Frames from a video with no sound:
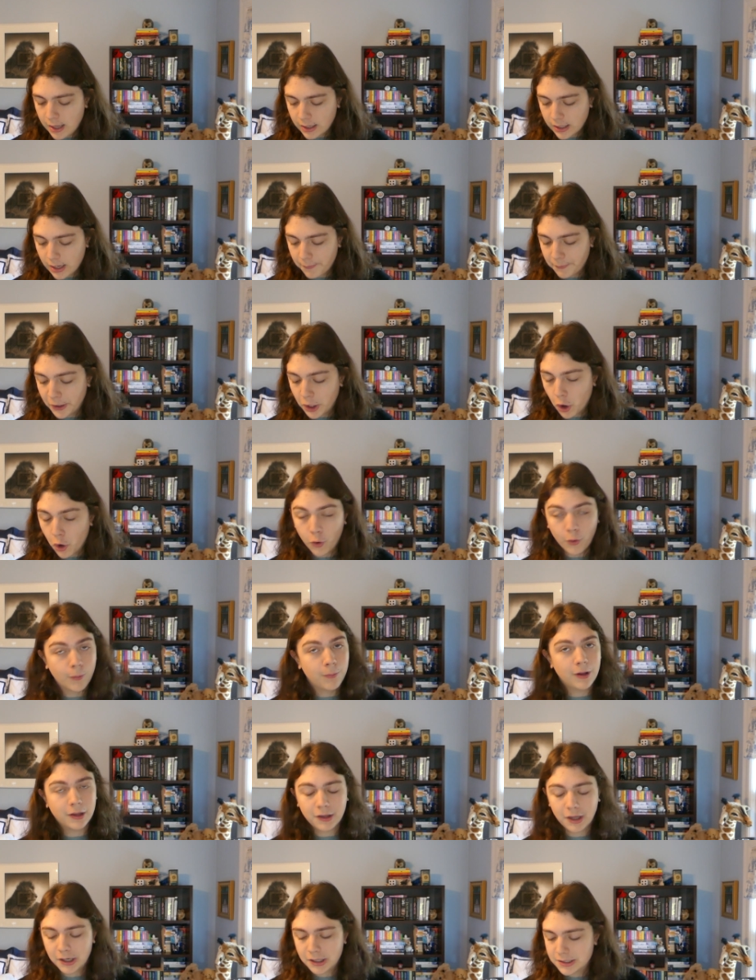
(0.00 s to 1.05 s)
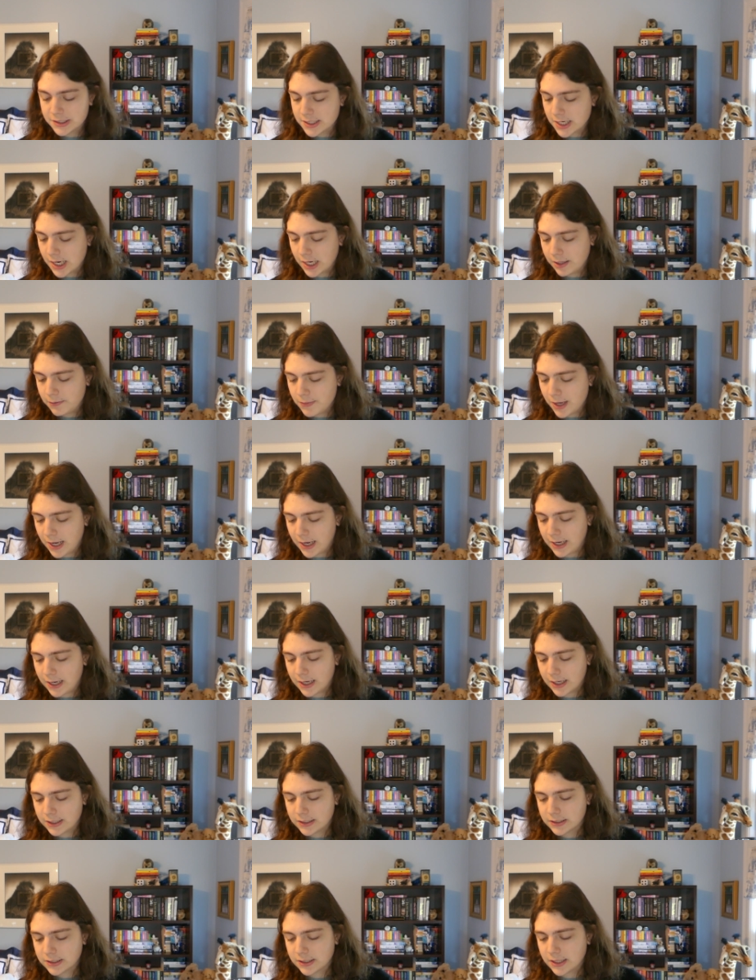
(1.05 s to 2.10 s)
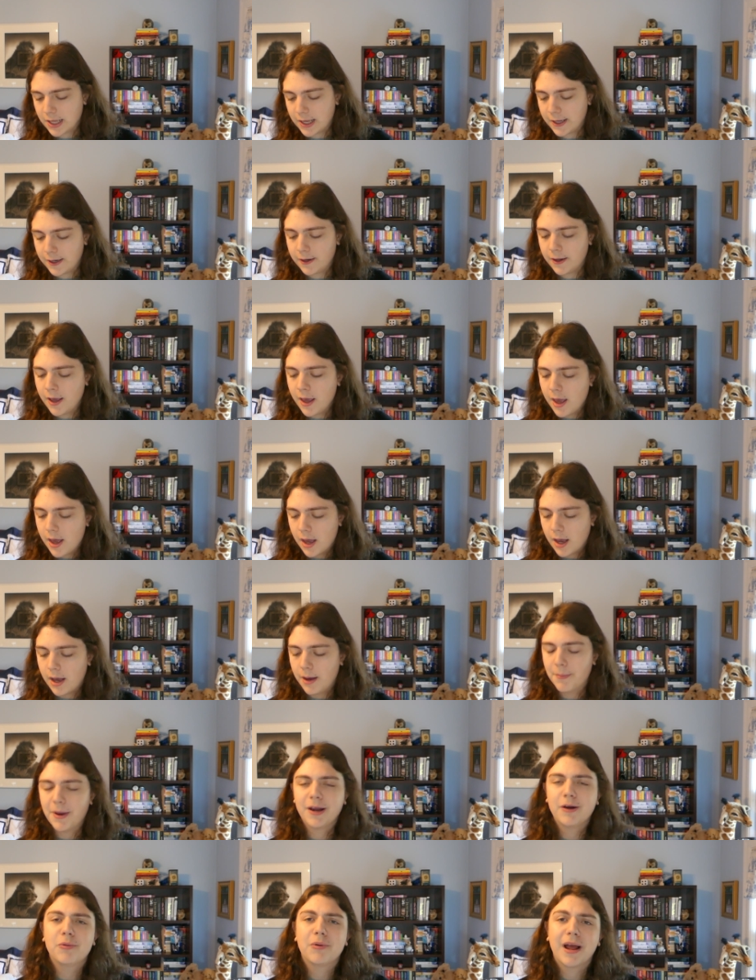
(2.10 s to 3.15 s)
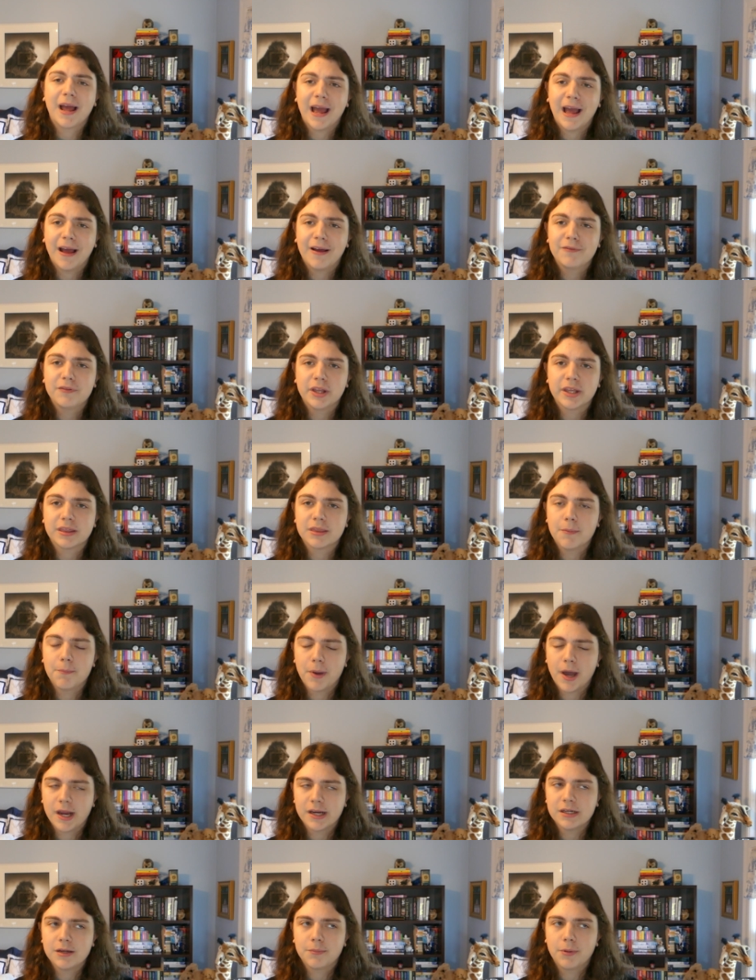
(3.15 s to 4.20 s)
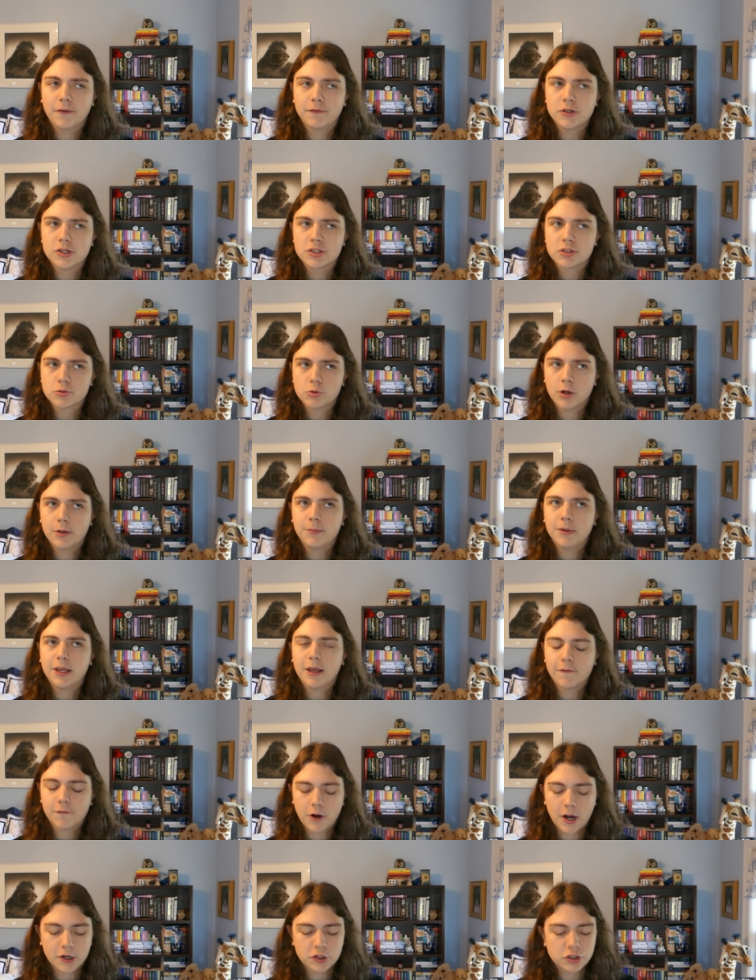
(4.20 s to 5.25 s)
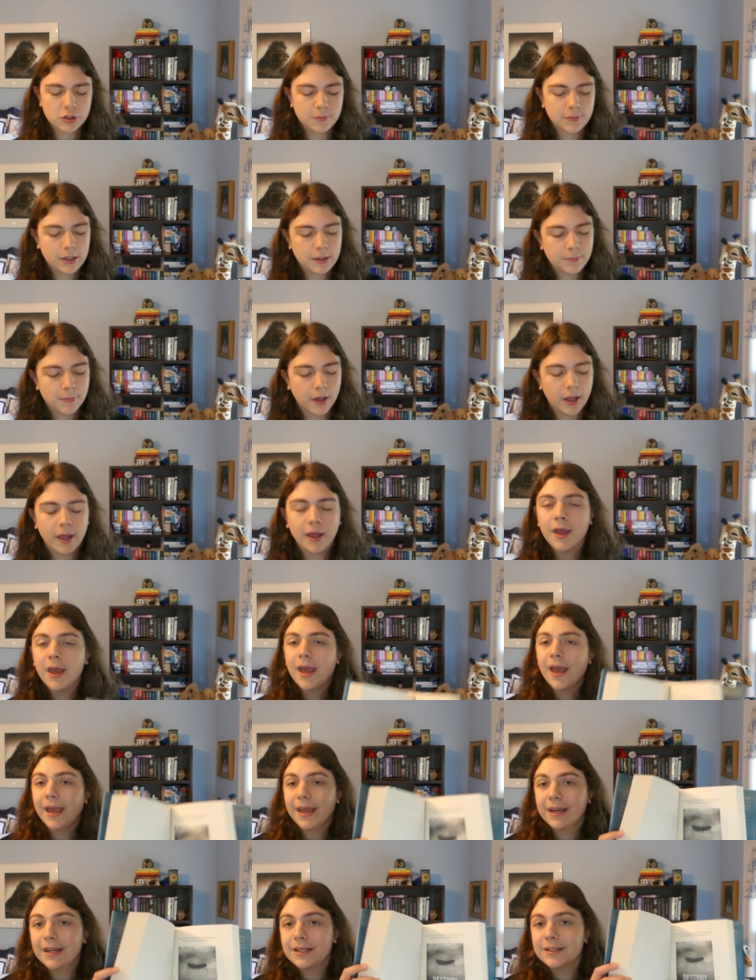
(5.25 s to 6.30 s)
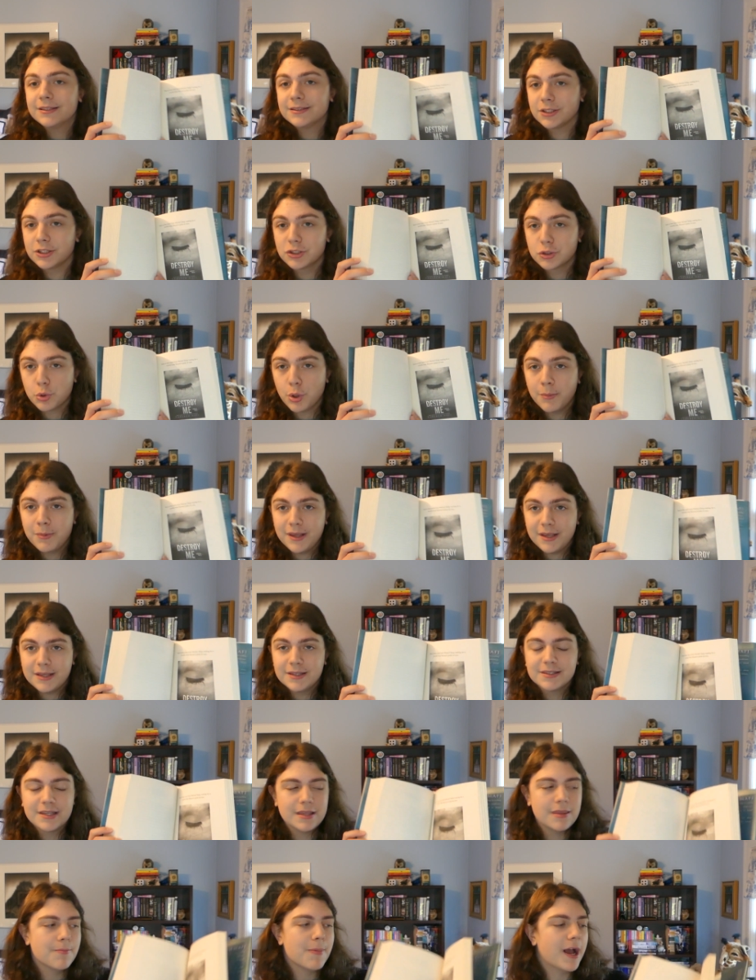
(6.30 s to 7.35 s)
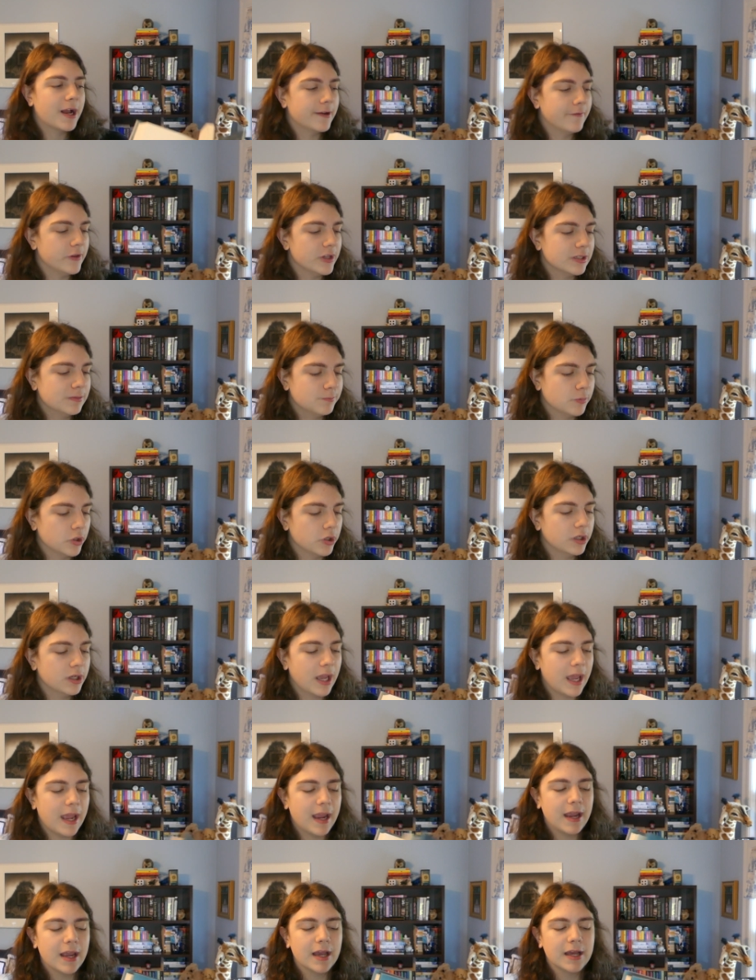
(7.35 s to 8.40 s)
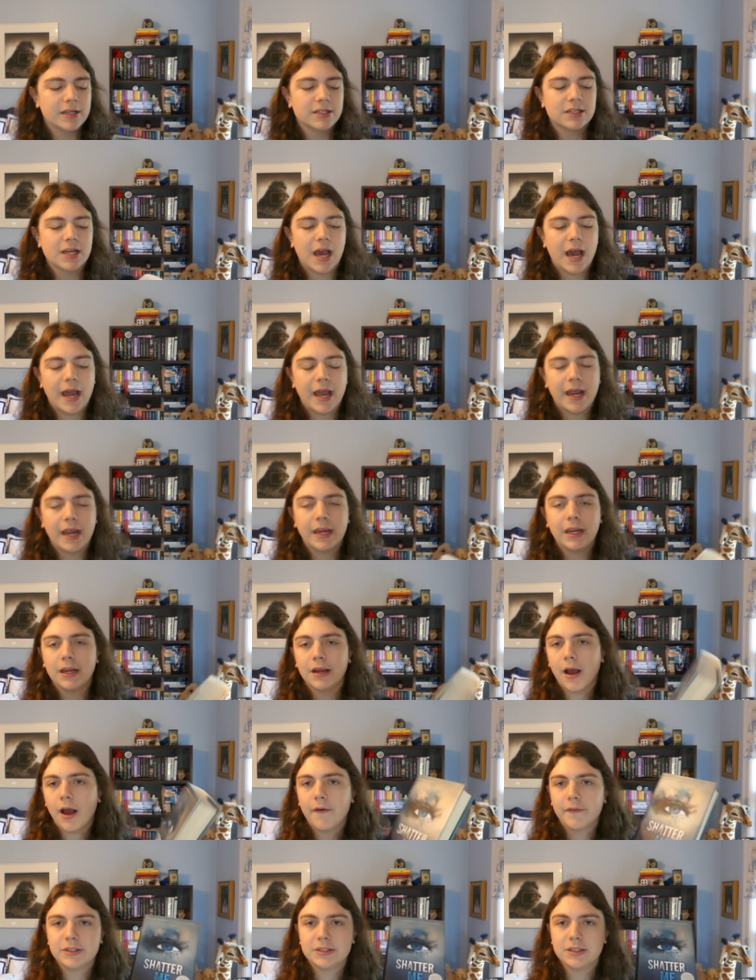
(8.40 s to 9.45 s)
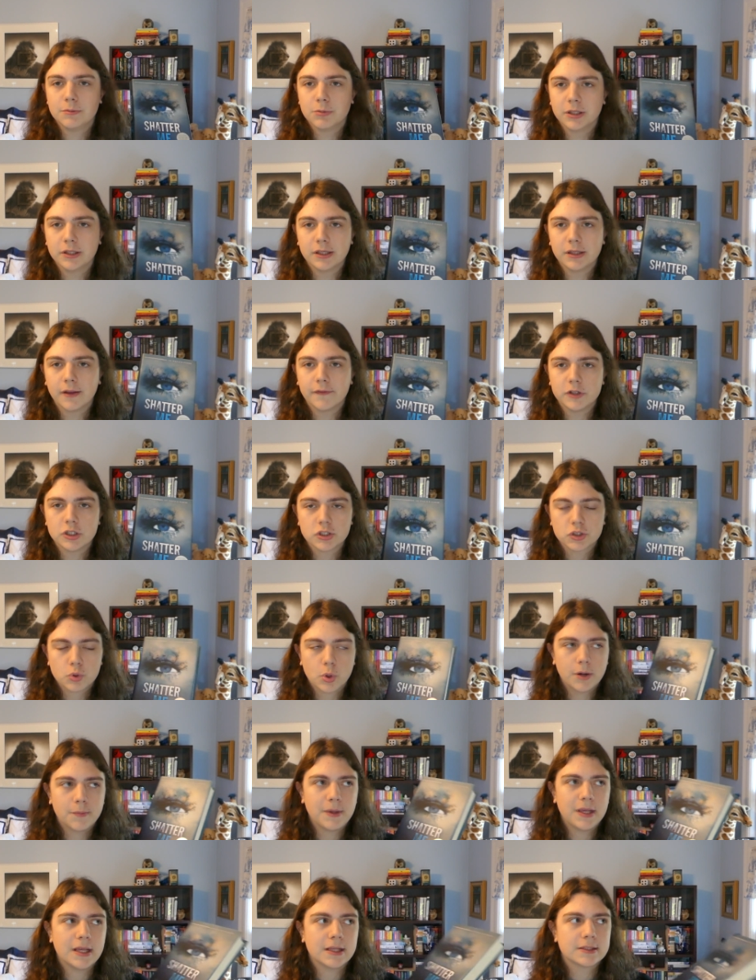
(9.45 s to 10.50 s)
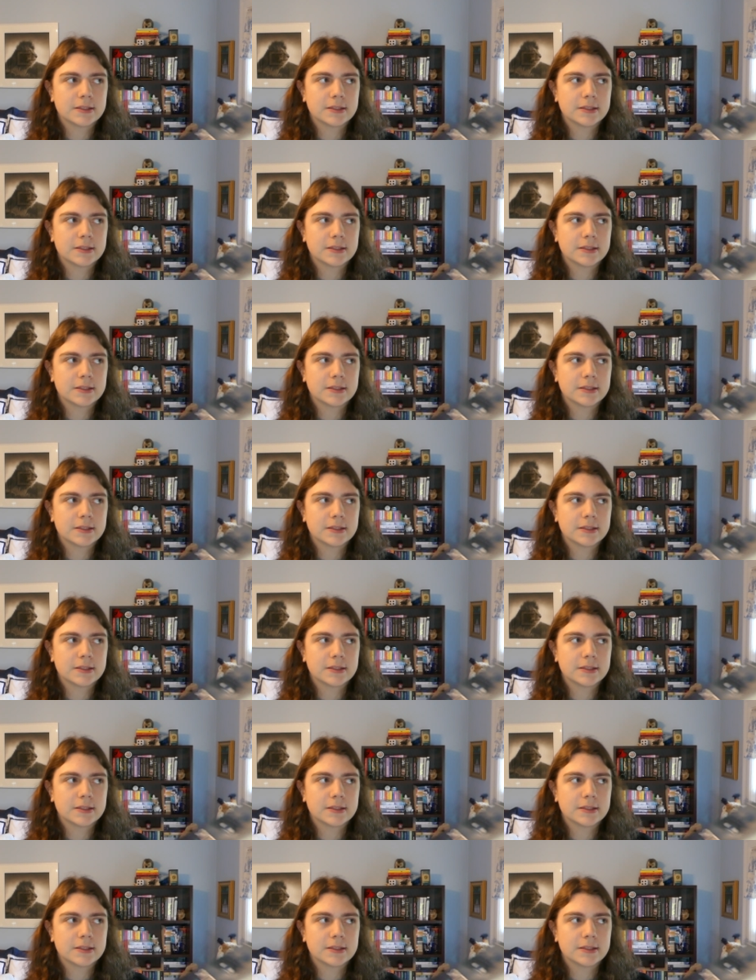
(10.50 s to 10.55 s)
coming home a lot of the time and then um, I don't have like the bind up of Destroy Me and Fracture Me, but it is Destroy Me is in the back of this book, and I obviously really love Destroy Me.